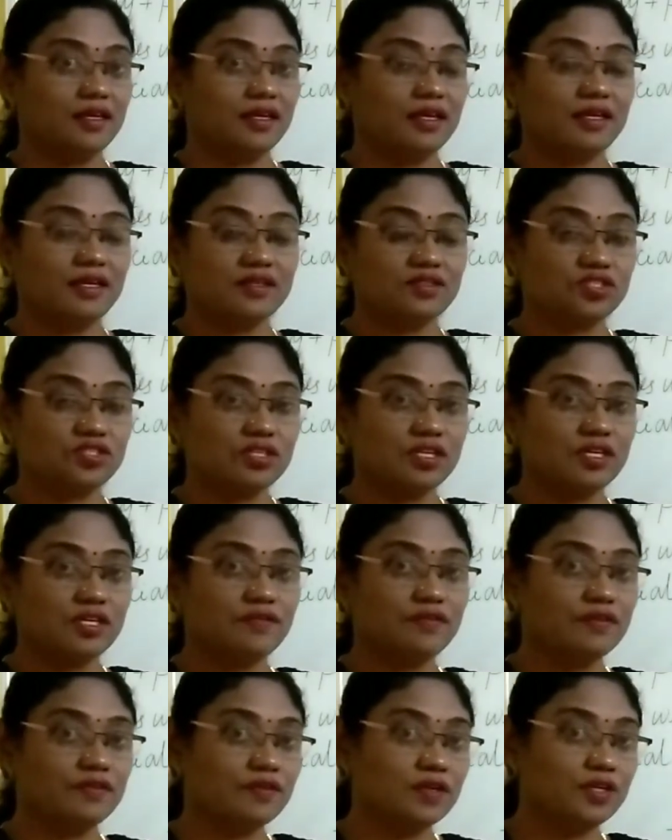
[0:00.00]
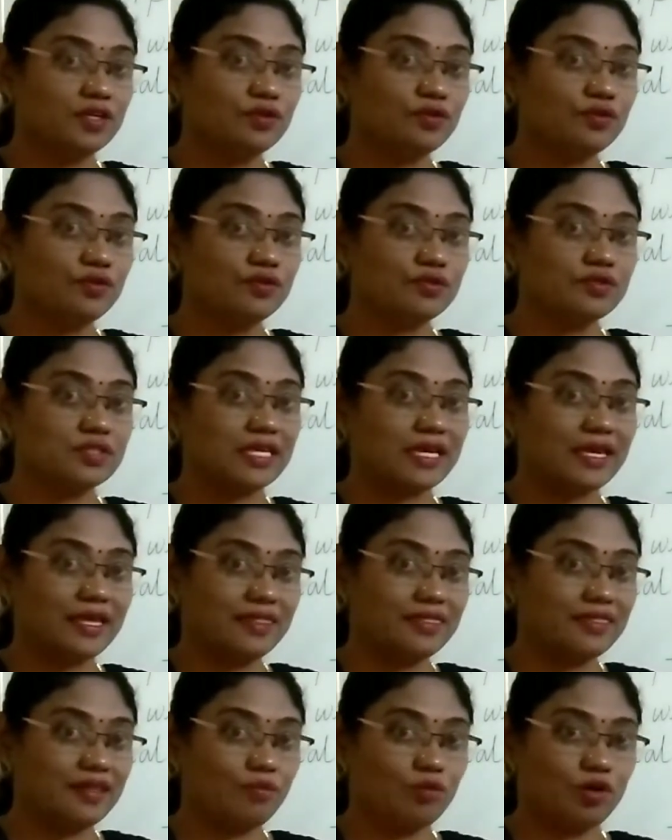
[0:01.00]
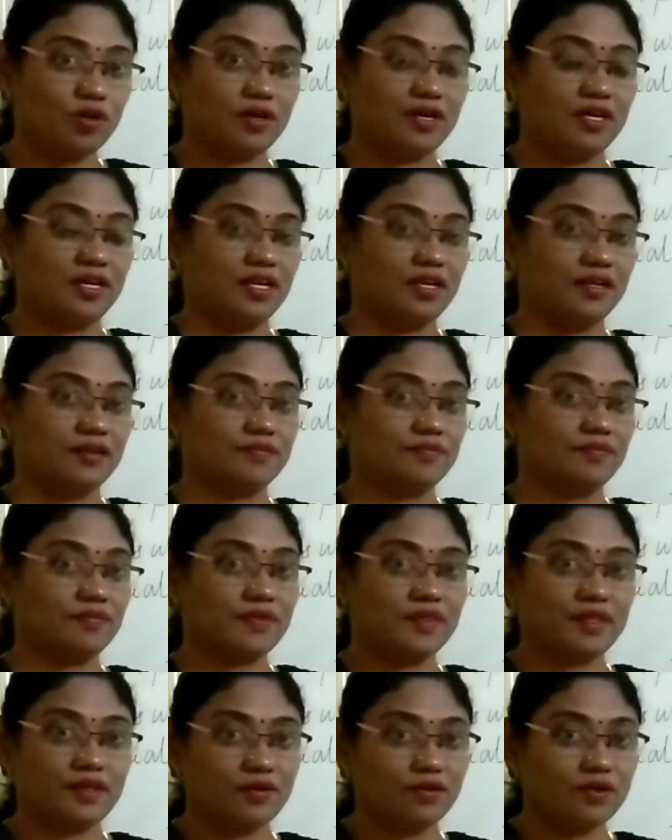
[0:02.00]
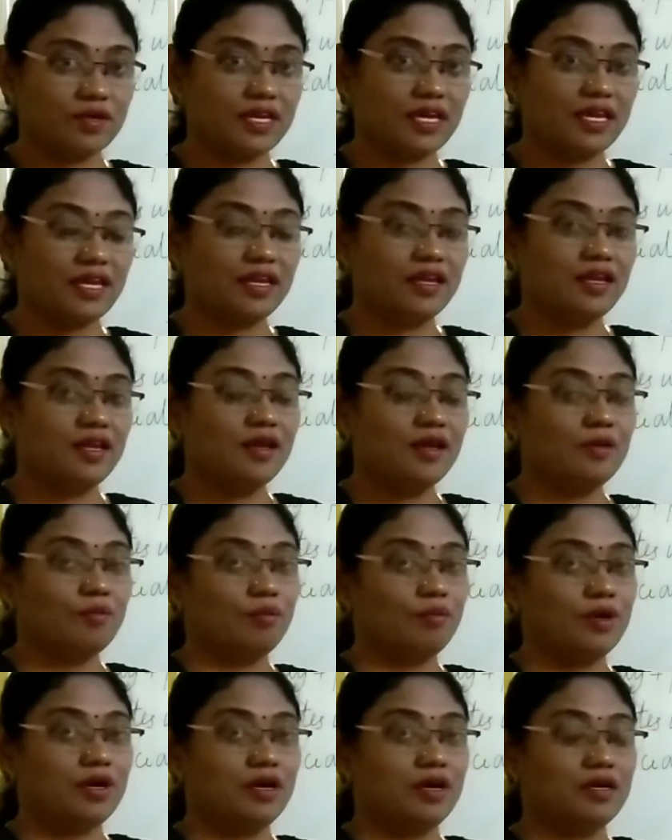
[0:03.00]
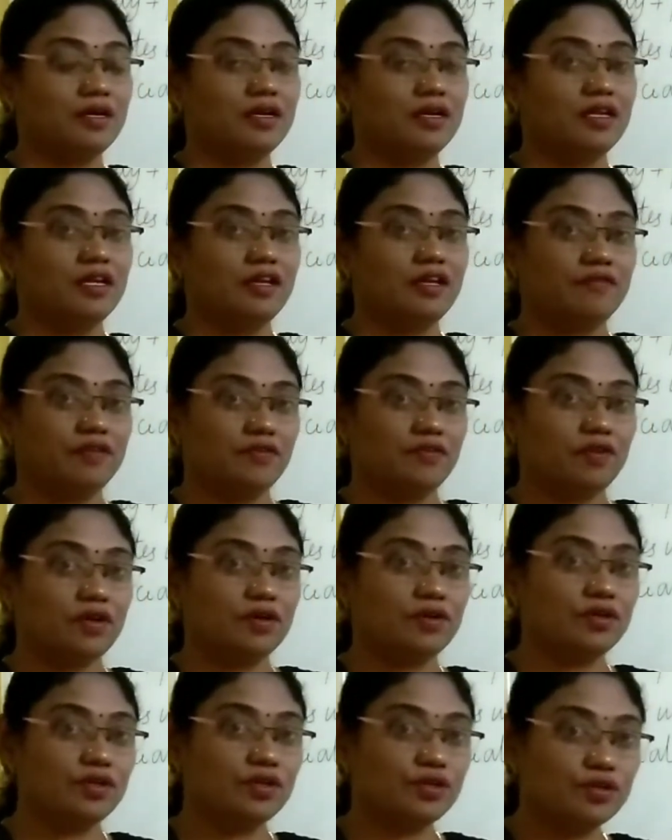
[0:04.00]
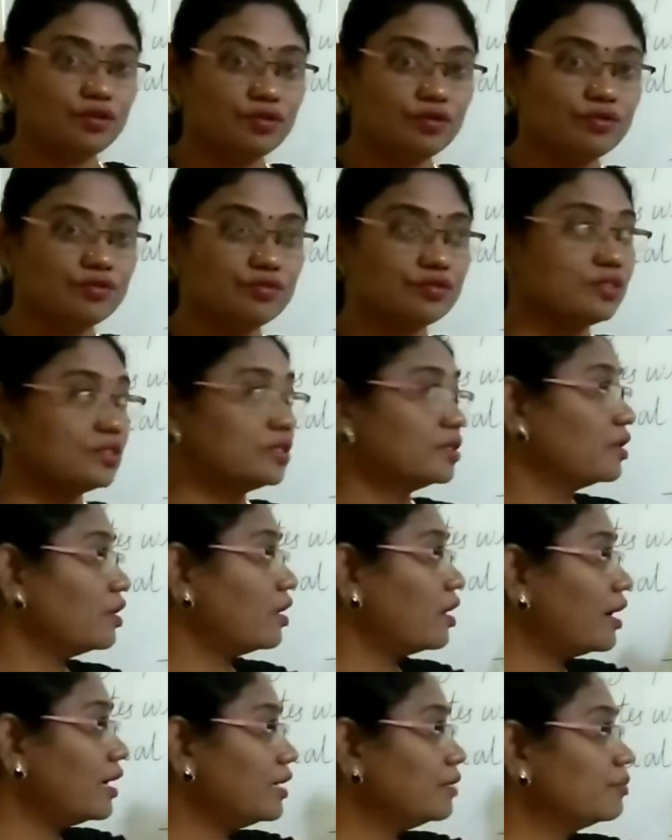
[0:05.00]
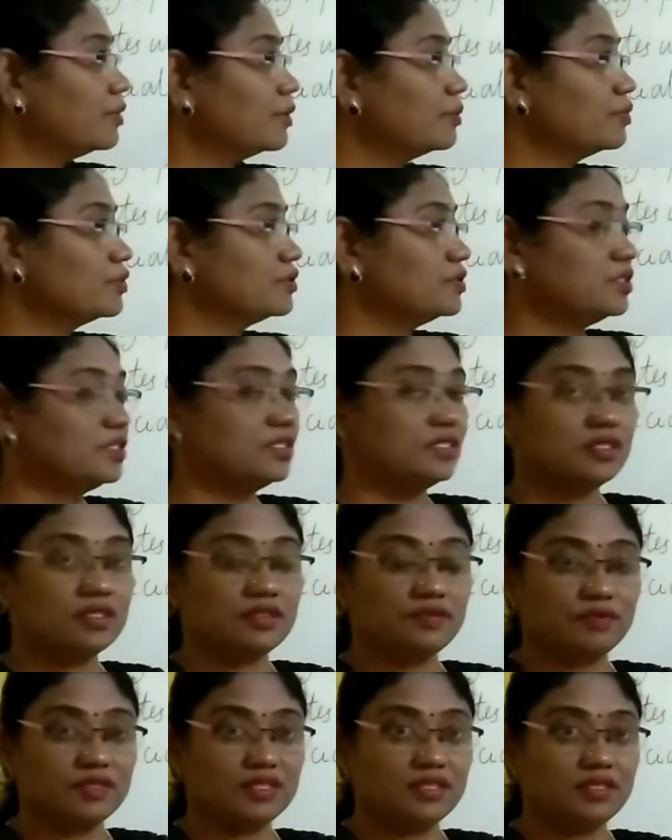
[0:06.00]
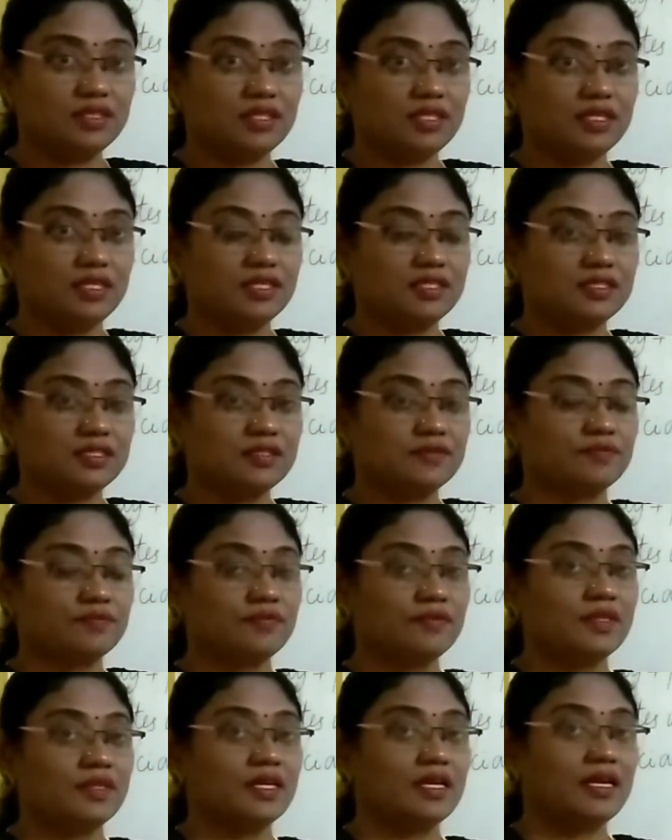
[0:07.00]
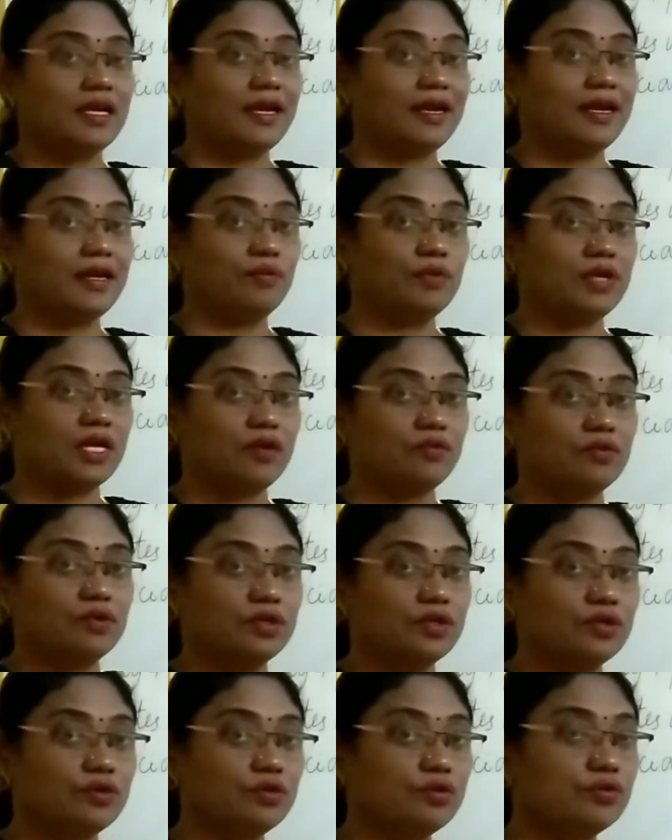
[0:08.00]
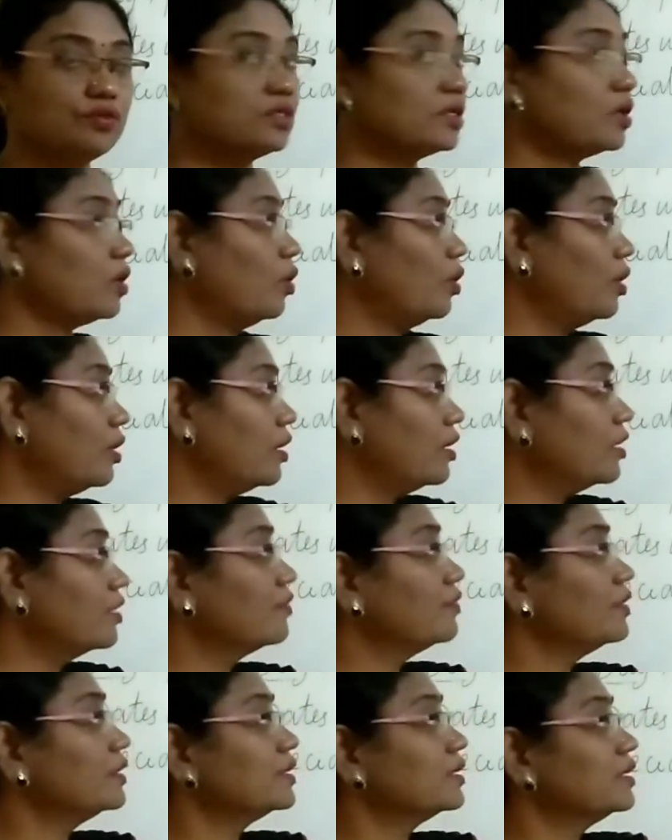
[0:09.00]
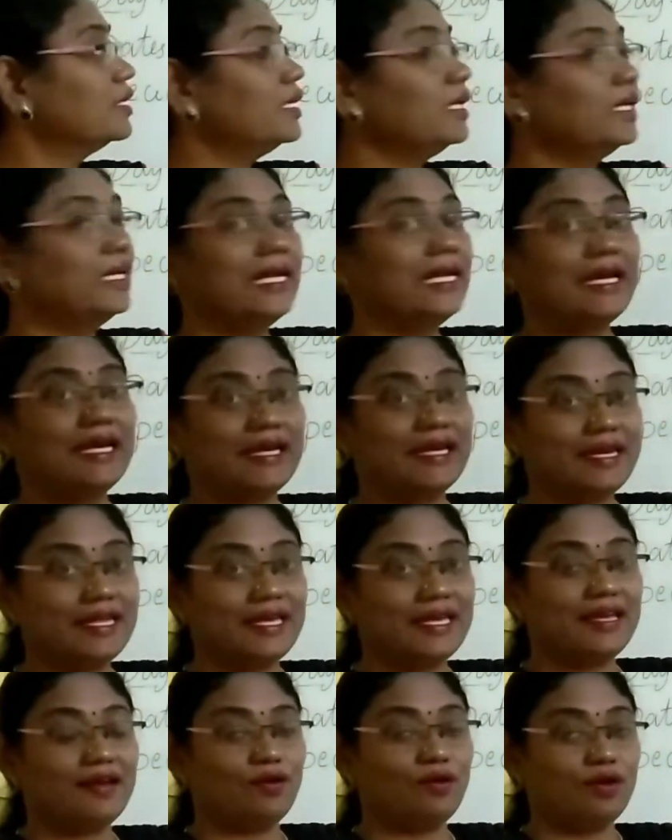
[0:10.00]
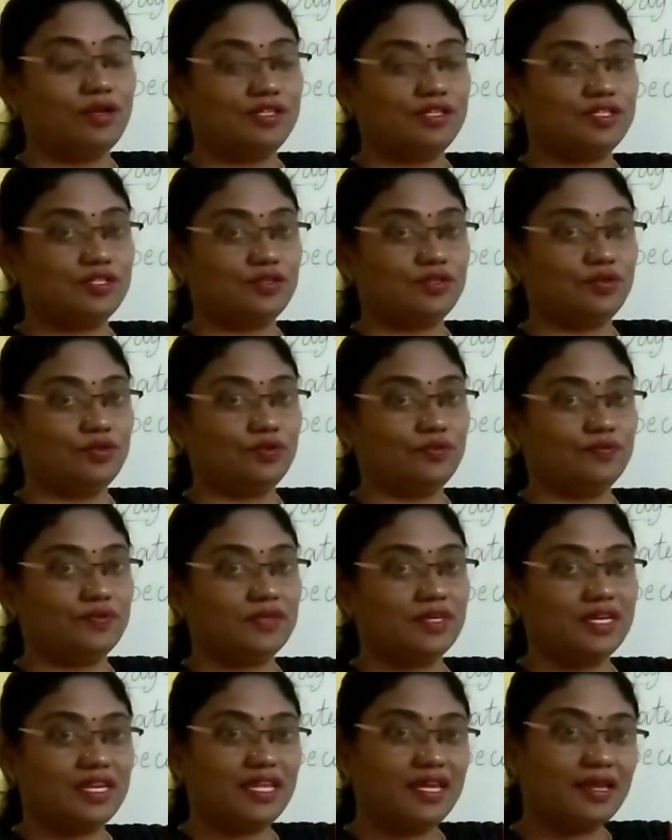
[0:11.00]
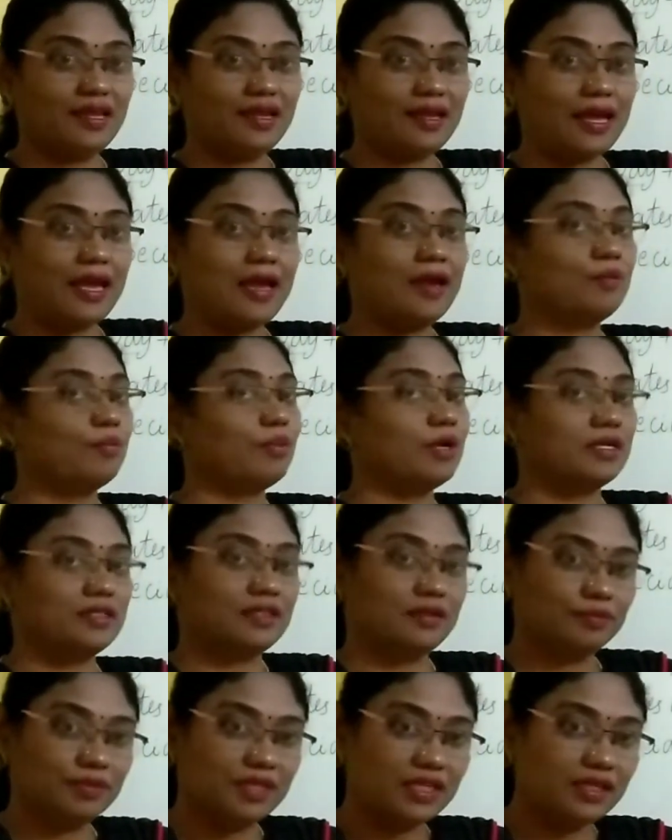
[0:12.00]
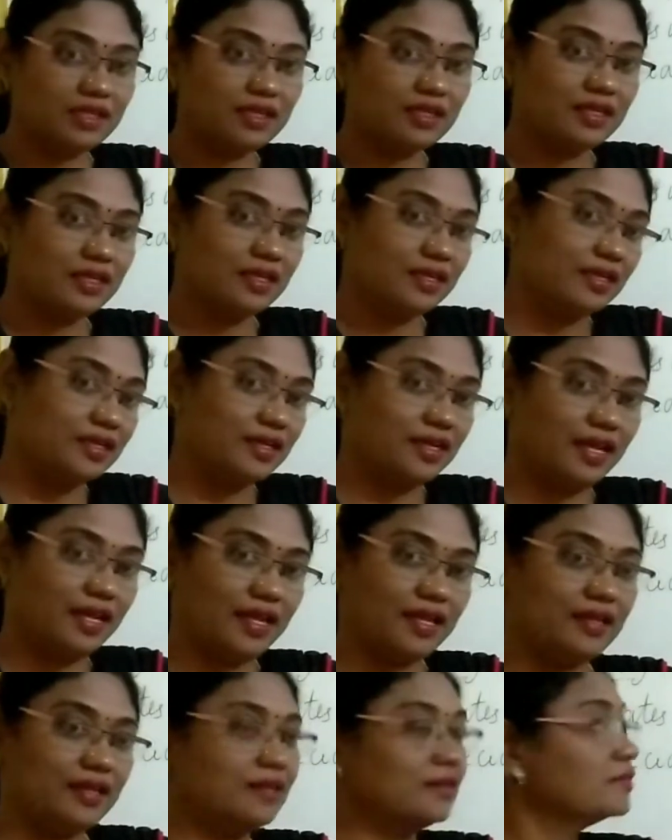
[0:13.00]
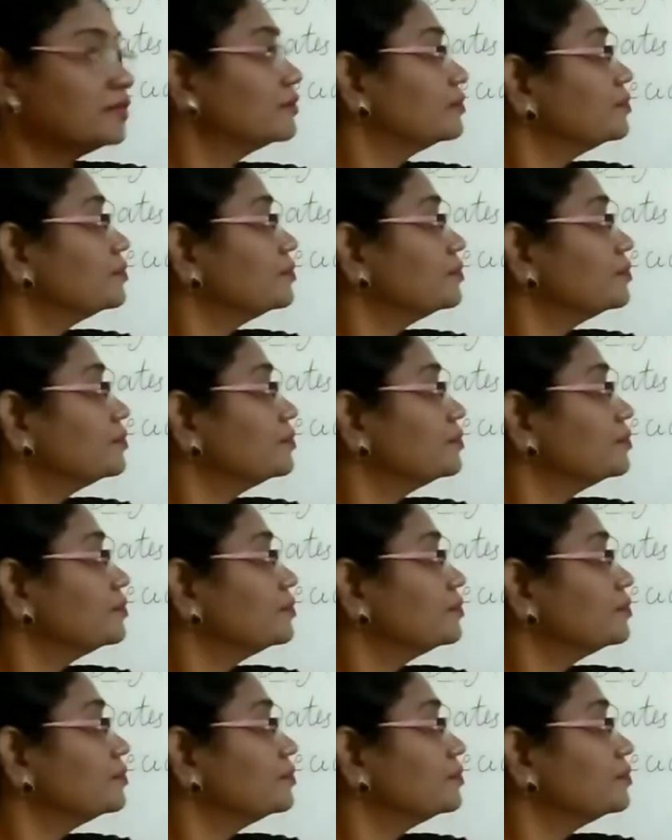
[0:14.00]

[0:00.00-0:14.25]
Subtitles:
Instead, we will use in the morning. Okay. But if you want to use on preposition with this, and we have to use along with the day also. Day and part of the day.